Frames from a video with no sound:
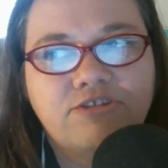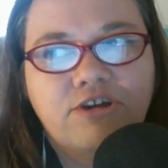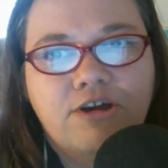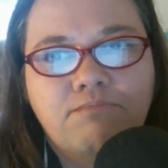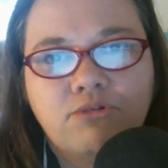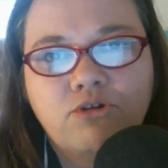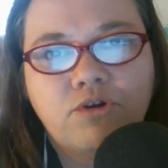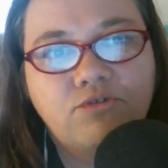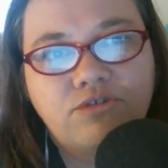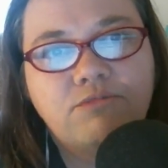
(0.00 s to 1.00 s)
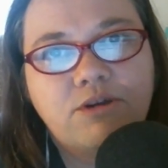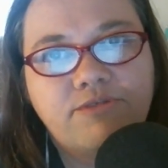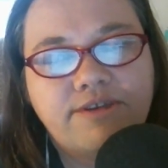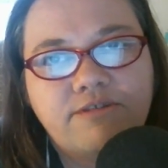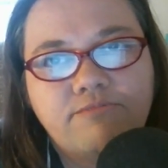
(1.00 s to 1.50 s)
Bluehost
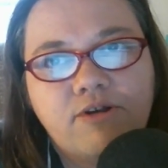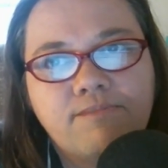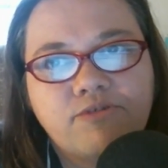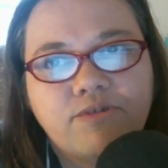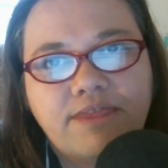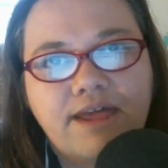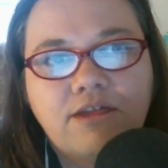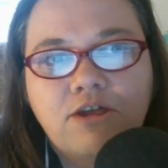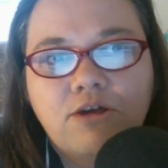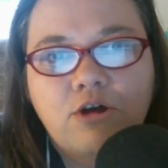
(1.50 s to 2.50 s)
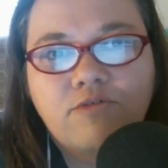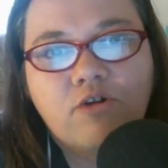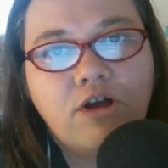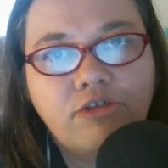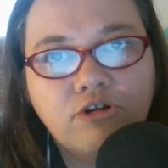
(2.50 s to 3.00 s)
sometimes has some problems with that.
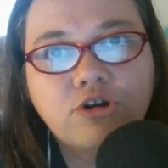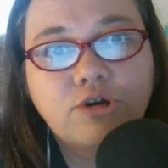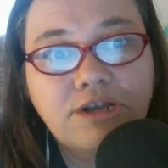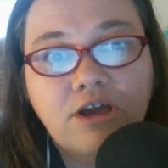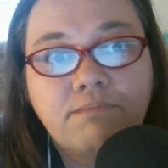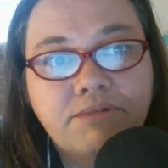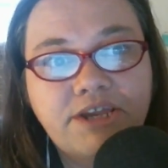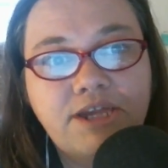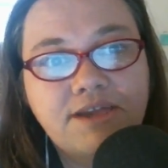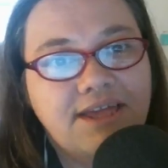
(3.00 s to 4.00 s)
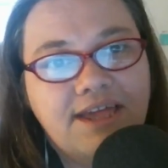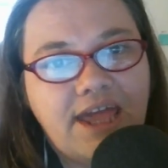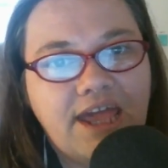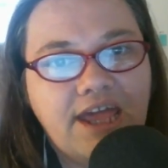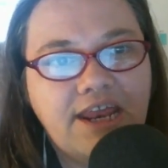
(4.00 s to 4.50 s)
Overall, they're a good company,
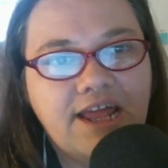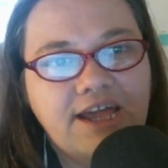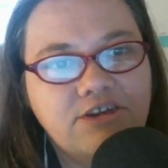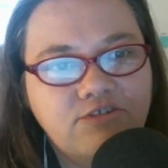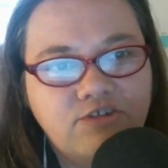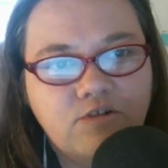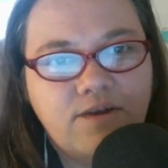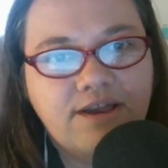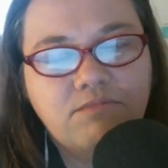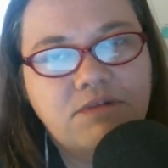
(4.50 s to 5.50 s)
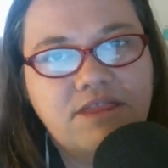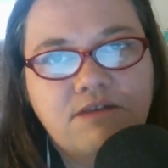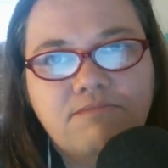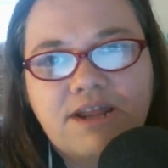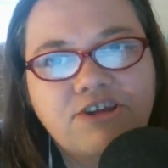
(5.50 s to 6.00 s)
and I used to recommend
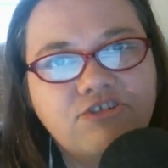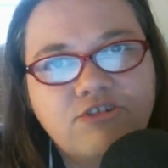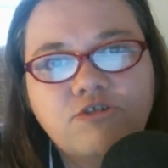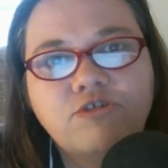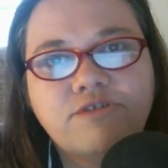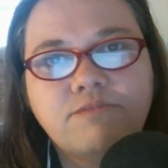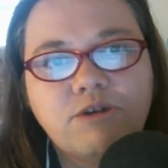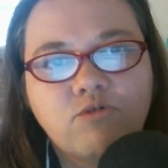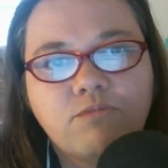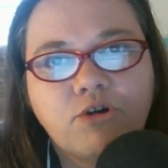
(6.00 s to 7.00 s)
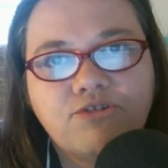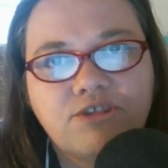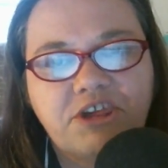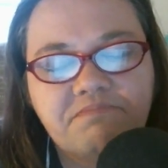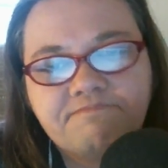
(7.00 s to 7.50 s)
them, but I just don't use them anymore
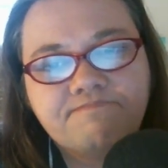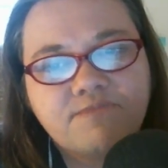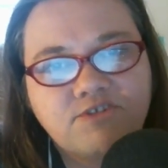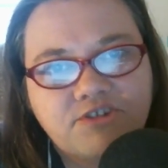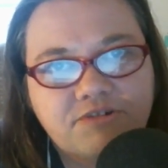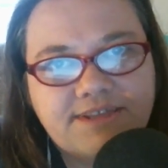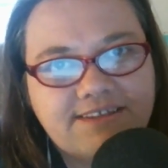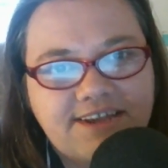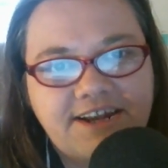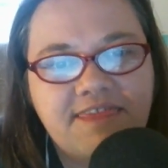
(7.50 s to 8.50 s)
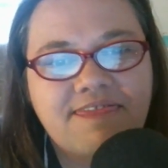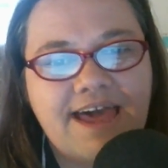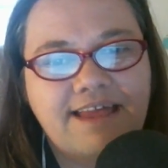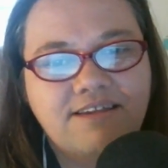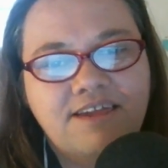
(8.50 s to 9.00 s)
personally. So that's kind of
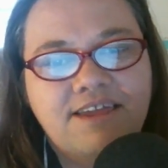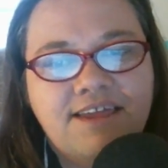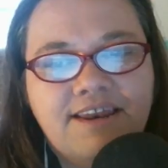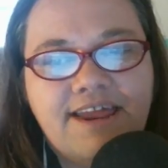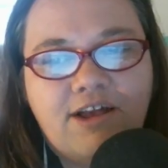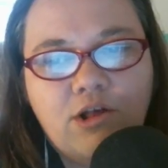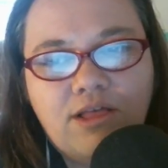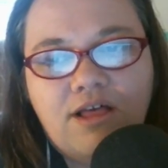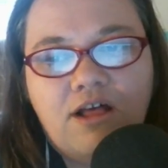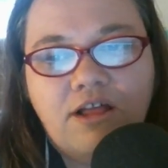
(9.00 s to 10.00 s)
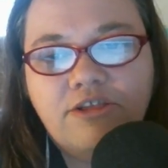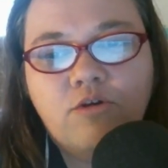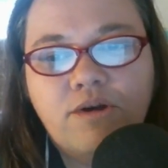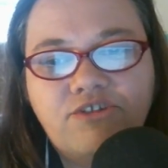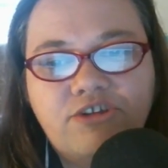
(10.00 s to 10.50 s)
that. Now, on the
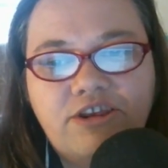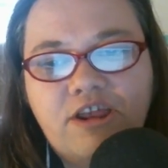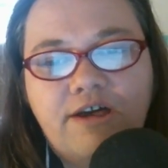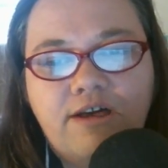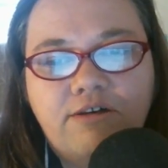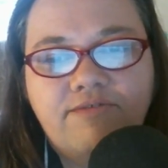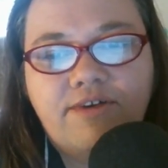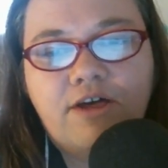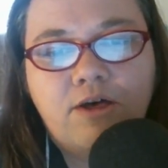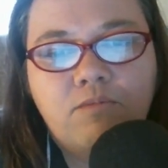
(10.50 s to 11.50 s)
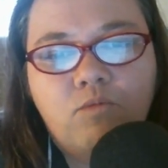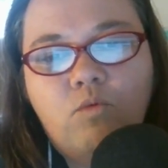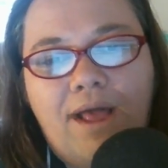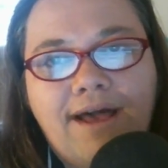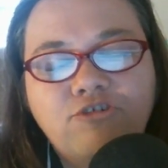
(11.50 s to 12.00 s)
question of
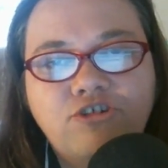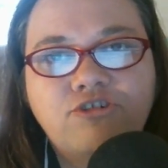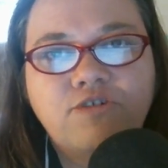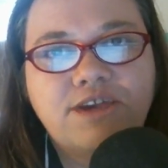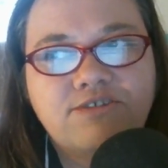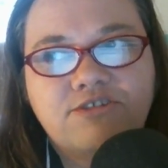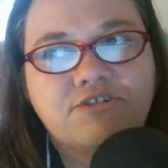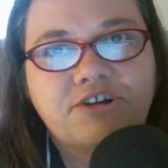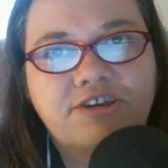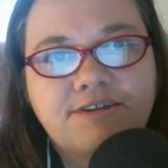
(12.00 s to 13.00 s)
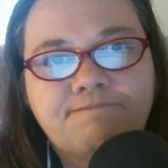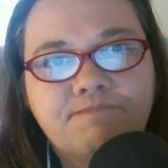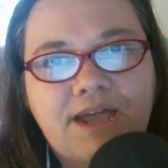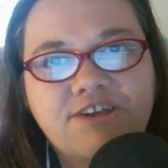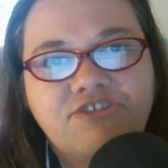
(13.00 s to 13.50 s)
how should you get started?
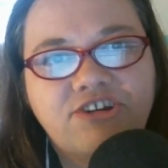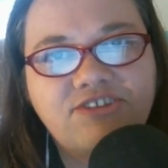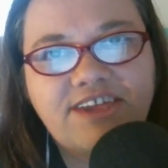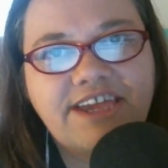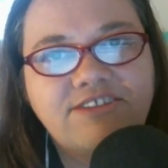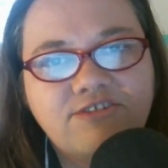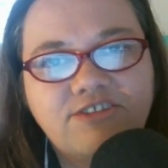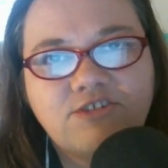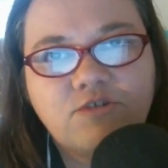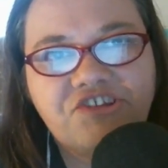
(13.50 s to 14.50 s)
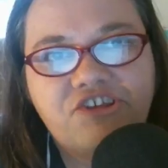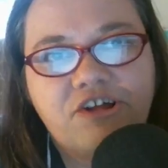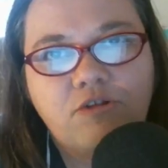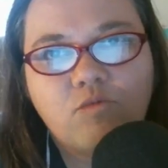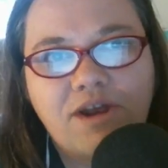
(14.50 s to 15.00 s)
I just answered this question
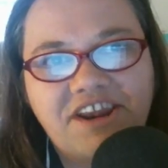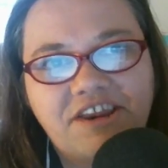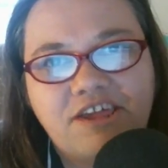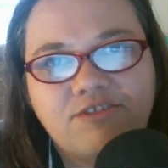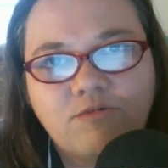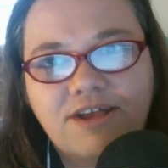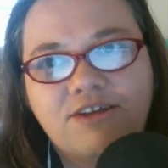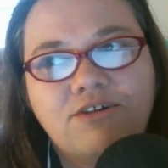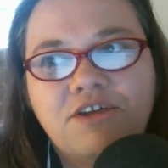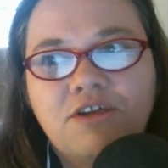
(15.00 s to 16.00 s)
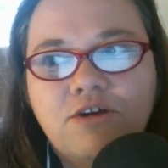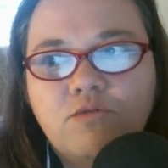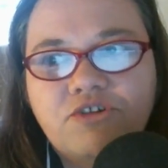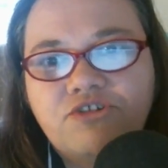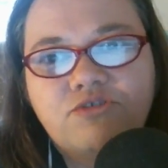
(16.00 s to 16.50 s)
on Reddit as well,
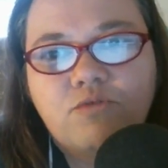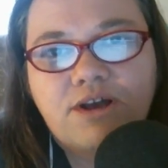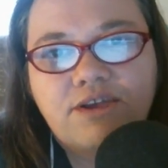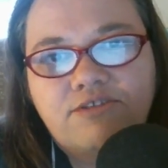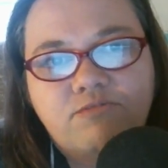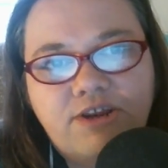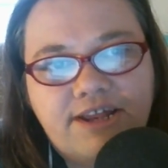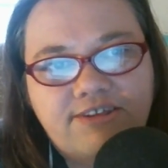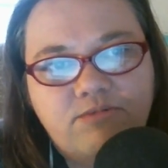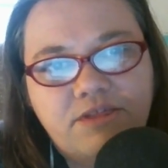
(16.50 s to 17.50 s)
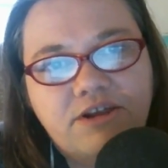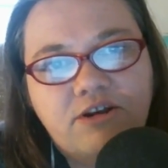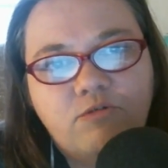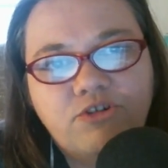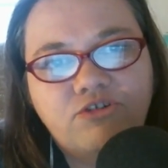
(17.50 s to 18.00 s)
which is why someone had asked me
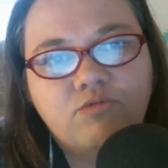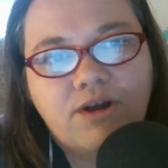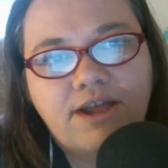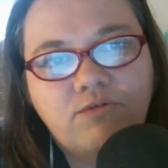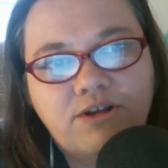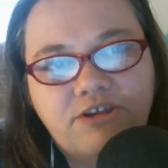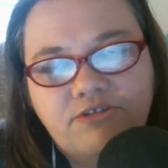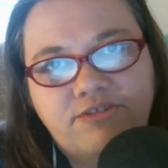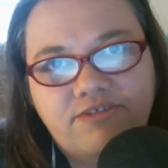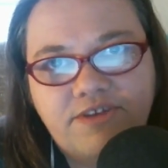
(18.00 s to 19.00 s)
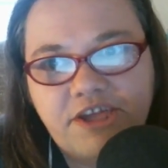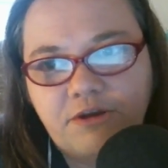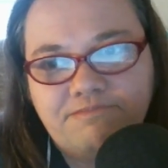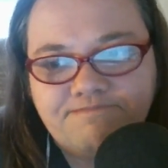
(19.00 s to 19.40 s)
there, which is why I wanted to do this video.